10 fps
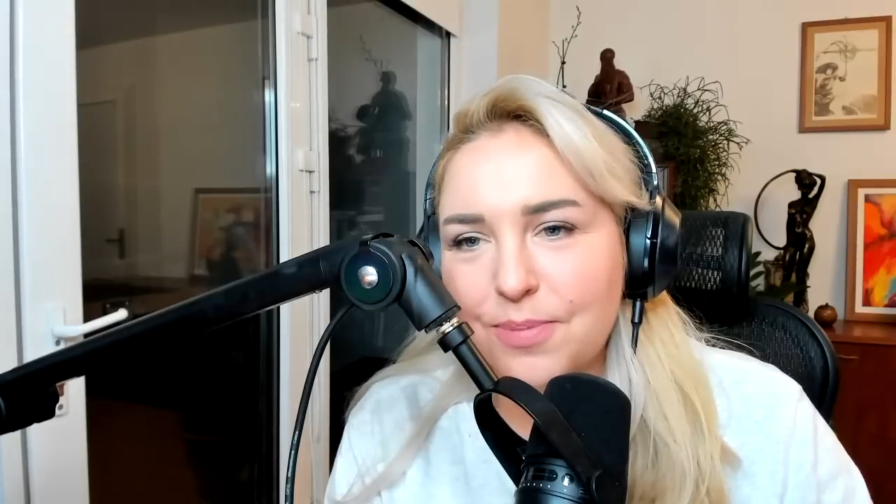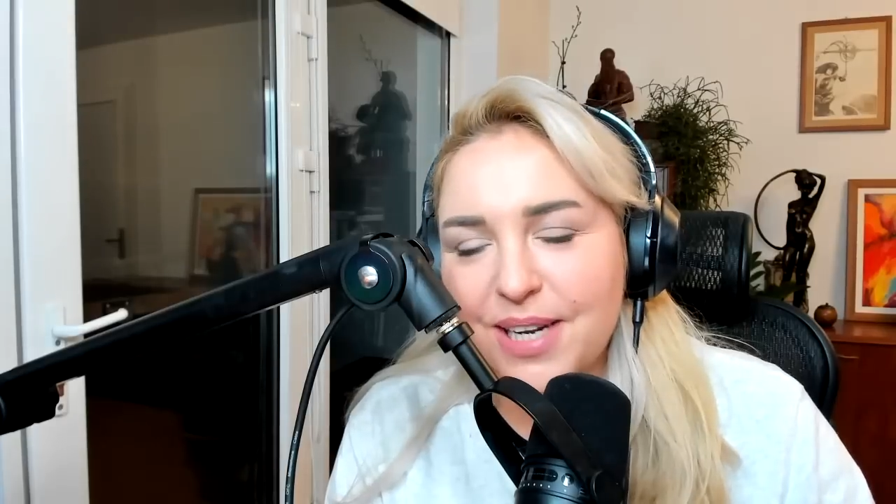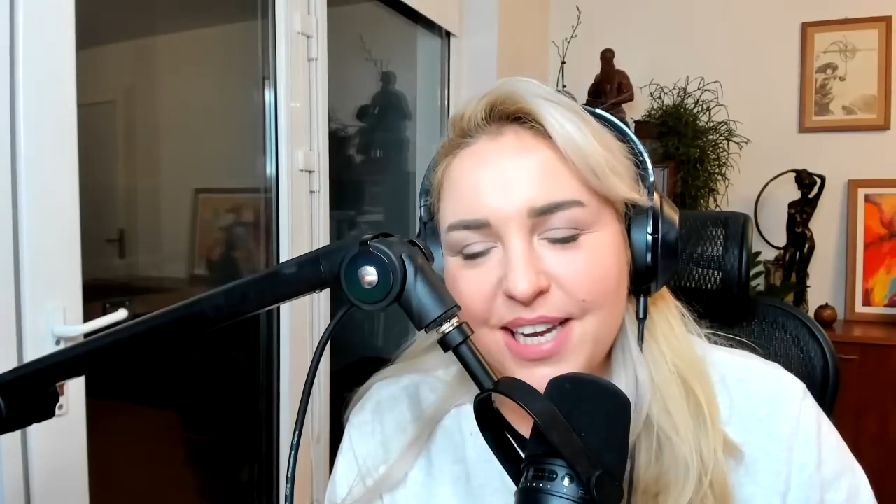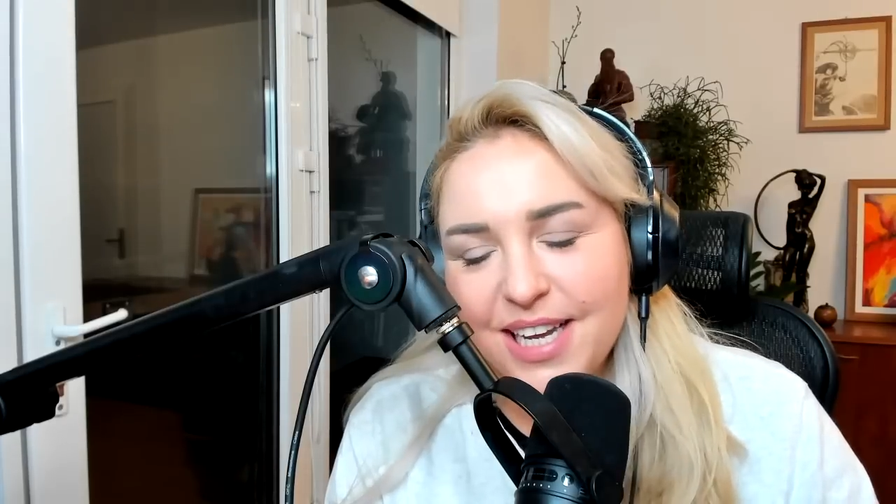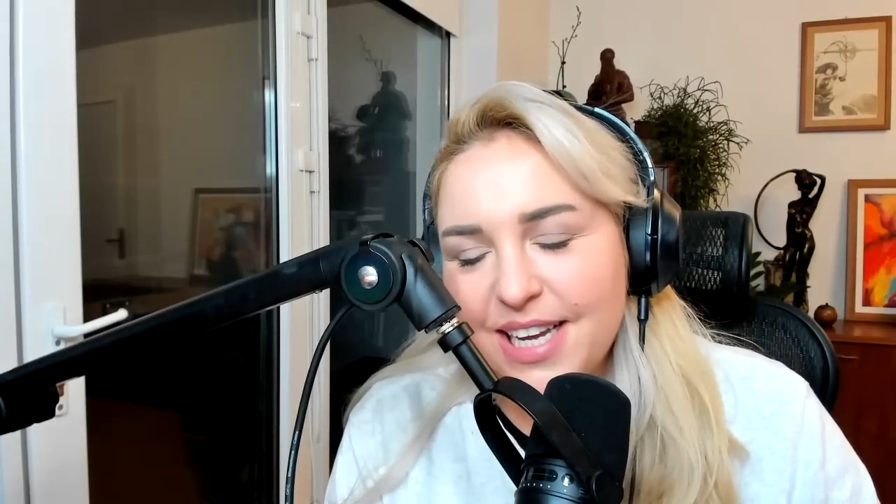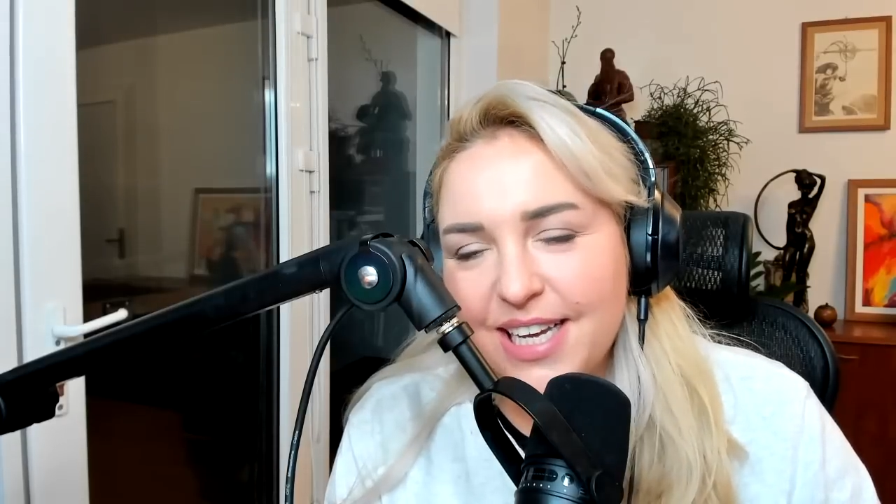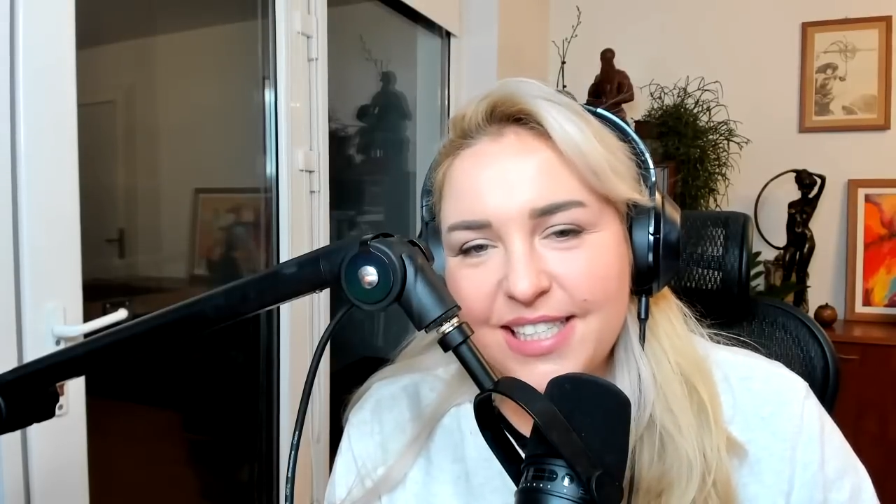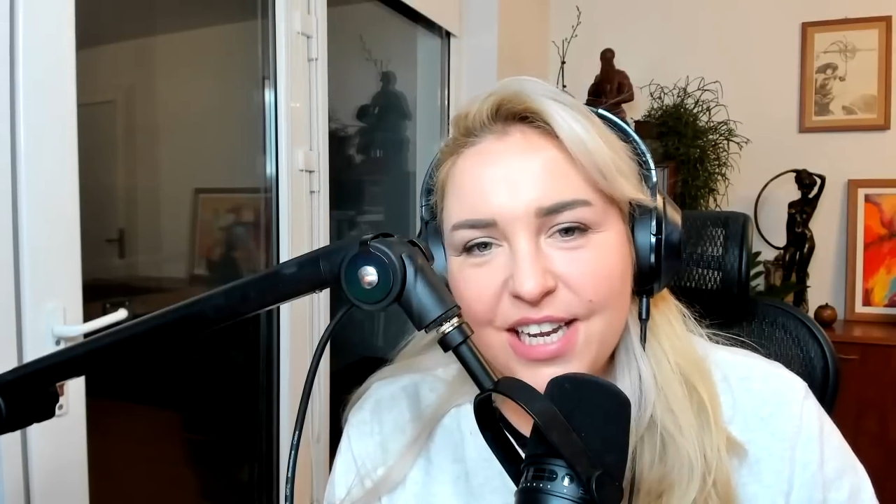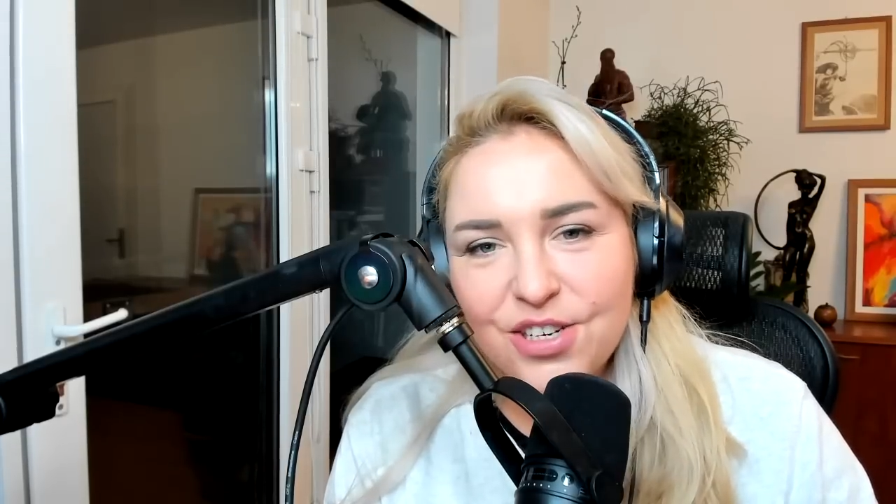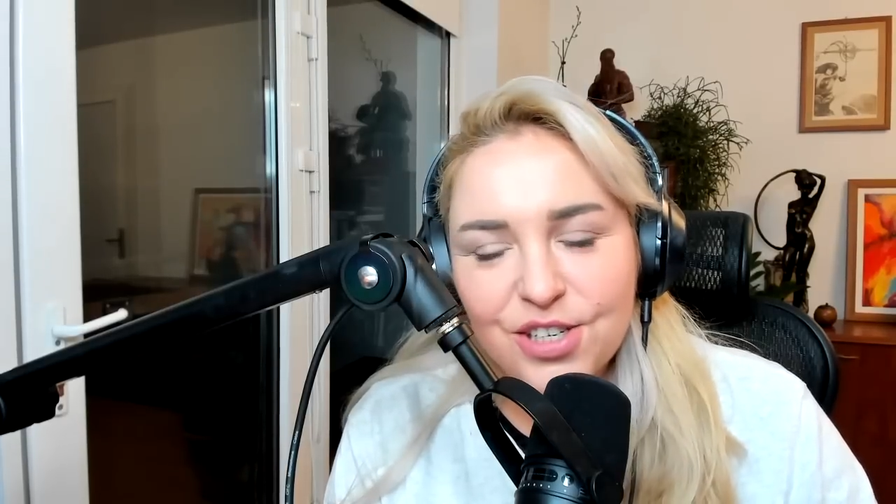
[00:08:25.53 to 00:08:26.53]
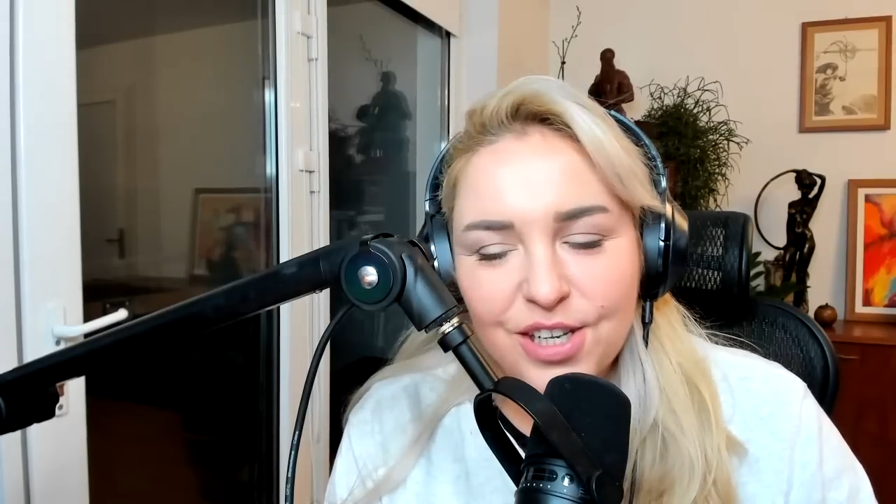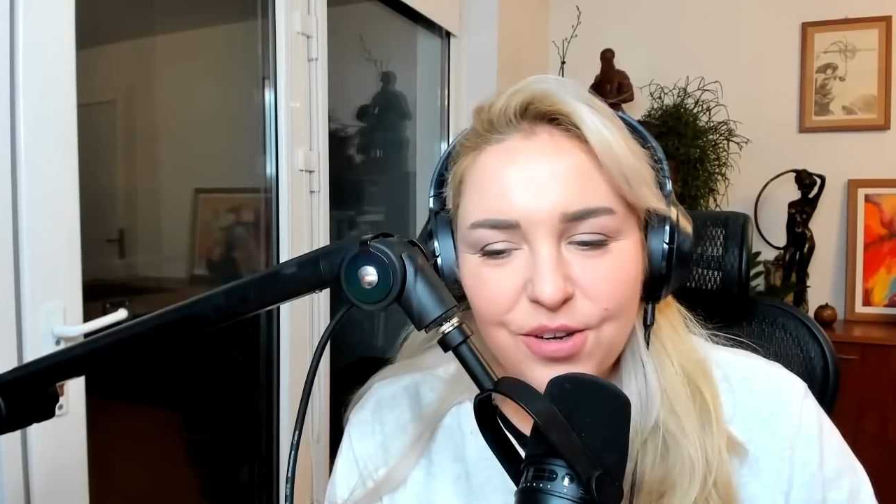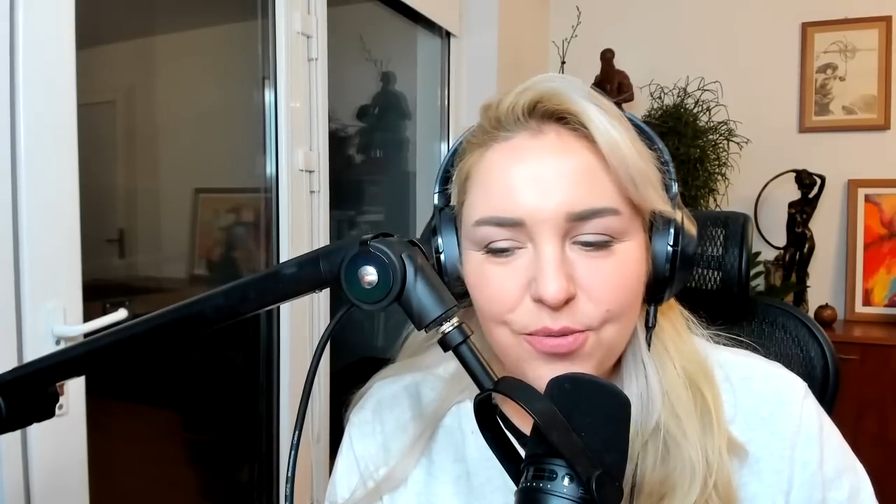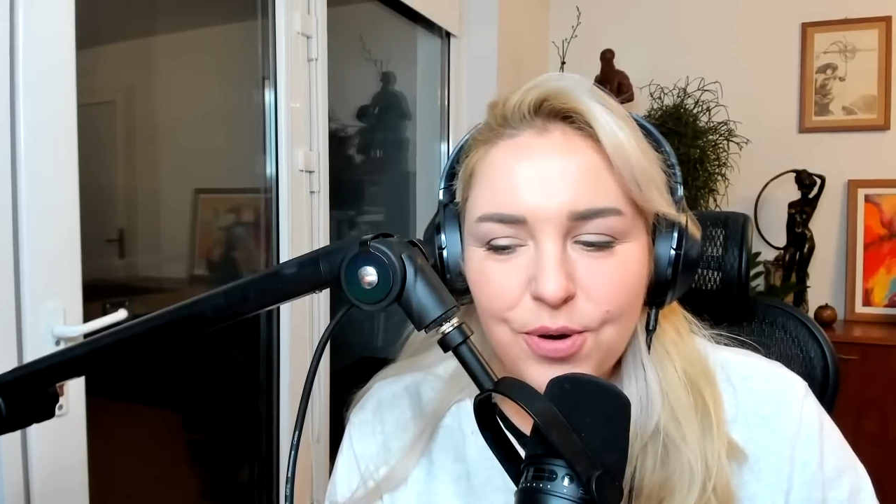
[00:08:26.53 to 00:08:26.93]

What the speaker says: But essentially,